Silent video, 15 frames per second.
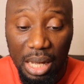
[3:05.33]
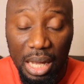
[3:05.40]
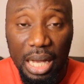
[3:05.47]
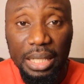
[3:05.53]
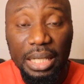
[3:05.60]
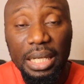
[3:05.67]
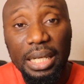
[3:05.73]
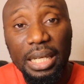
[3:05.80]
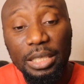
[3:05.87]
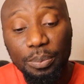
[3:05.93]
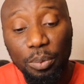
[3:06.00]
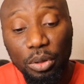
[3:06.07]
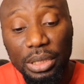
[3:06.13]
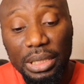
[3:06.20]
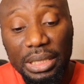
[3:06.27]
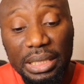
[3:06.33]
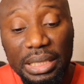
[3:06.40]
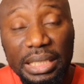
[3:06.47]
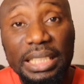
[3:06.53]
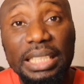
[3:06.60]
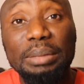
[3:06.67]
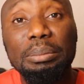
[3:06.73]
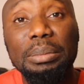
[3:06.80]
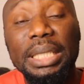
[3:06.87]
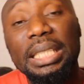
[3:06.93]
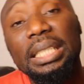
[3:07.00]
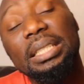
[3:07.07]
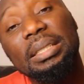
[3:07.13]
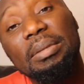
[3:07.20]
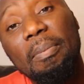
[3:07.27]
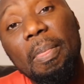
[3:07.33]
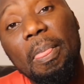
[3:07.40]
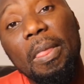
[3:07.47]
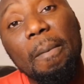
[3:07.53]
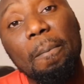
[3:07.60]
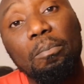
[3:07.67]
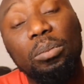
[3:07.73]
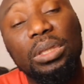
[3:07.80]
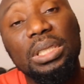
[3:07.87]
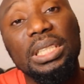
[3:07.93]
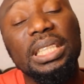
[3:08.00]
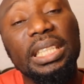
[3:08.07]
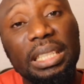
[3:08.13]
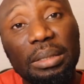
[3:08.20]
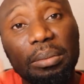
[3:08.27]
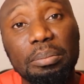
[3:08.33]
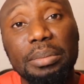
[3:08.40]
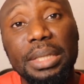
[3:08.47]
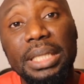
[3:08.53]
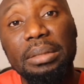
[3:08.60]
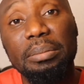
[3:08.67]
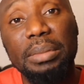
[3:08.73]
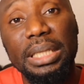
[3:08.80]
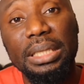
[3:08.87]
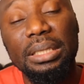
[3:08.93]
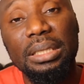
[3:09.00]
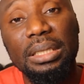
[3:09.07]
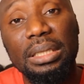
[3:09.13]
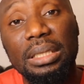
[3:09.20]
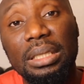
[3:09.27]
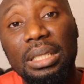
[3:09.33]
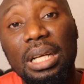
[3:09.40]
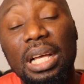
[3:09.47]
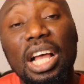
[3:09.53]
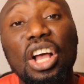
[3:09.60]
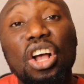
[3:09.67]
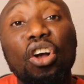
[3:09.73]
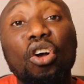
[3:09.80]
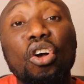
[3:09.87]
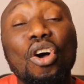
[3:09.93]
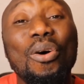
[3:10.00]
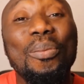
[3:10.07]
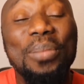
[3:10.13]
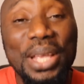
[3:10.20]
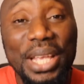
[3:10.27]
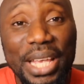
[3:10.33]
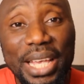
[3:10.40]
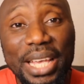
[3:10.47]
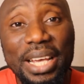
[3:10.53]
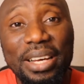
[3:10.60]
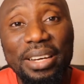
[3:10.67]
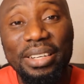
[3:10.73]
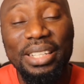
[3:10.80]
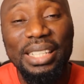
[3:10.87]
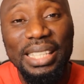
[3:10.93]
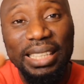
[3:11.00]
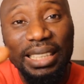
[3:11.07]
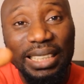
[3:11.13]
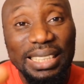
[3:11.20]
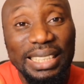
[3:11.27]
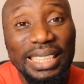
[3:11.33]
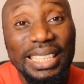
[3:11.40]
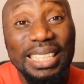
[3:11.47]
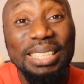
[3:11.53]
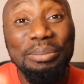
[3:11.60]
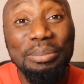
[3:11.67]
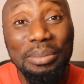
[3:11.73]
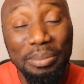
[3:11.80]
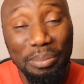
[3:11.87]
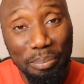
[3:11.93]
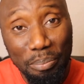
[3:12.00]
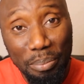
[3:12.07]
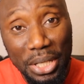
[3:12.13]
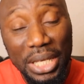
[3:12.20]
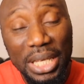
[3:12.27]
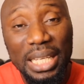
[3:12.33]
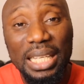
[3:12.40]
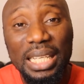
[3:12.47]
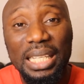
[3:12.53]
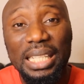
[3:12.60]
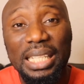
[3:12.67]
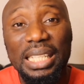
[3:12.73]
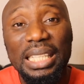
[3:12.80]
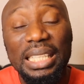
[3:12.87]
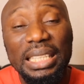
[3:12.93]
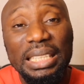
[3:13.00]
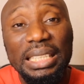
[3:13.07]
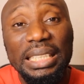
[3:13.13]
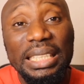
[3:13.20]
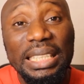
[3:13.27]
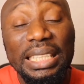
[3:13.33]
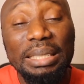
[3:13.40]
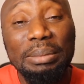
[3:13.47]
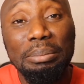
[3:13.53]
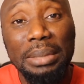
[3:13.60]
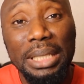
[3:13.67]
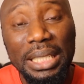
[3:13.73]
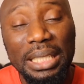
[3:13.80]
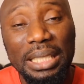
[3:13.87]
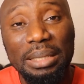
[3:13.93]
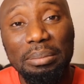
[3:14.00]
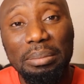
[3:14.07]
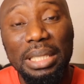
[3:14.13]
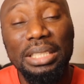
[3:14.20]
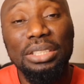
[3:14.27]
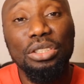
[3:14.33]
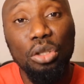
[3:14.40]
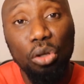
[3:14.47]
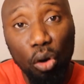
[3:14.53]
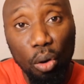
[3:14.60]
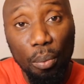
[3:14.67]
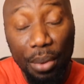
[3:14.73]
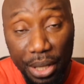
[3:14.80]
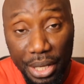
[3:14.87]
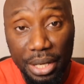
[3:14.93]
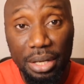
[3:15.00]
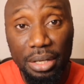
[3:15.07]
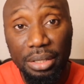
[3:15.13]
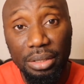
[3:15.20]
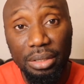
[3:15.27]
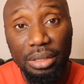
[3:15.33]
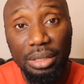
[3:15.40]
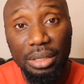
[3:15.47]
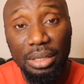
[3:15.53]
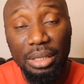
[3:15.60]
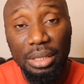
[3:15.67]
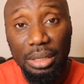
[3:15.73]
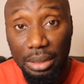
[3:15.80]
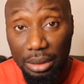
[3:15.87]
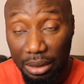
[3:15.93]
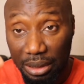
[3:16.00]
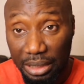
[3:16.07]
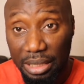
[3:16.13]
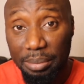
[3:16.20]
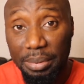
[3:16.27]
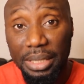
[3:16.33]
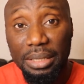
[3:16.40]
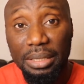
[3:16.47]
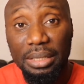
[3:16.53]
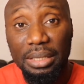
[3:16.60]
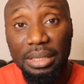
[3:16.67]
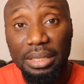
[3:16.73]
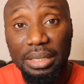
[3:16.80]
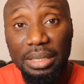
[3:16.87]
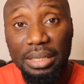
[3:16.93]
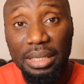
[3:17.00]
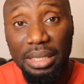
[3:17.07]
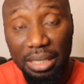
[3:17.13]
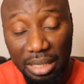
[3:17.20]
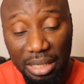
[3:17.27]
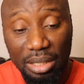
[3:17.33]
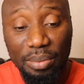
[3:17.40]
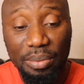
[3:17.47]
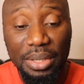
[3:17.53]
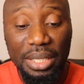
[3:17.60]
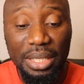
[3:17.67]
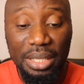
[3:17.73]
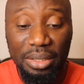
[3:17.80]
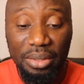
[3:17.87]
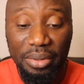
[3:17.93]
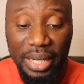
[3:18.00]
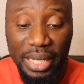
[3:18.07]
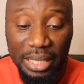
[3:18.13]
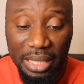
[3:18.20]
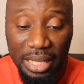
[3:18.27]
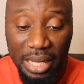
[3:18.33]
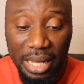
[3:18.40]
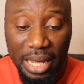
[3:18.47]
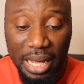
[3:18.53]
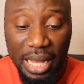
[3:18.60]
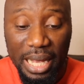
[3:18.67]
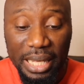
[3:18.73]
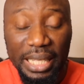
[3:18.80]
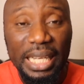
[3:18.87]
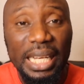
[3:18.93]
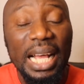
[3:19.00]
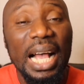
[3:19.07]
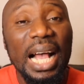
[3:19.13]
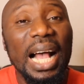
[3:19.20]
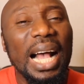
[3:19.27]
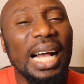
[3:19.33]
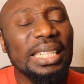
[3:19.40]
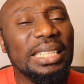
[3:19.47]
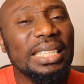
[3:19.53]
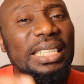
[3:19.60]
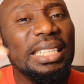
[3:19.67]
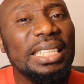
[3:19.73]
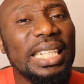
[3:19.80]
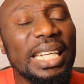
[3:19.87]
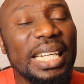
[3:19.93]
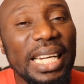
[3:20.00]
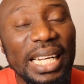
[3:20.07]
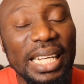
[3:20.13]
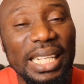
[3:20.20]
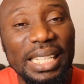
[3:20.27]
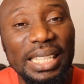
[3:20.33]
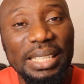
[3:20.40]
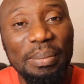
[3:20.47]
And then the next point is Dimi. Dimi means come here. Dimi. Dimi means come here. Dimi, come here, alright? And then Asire.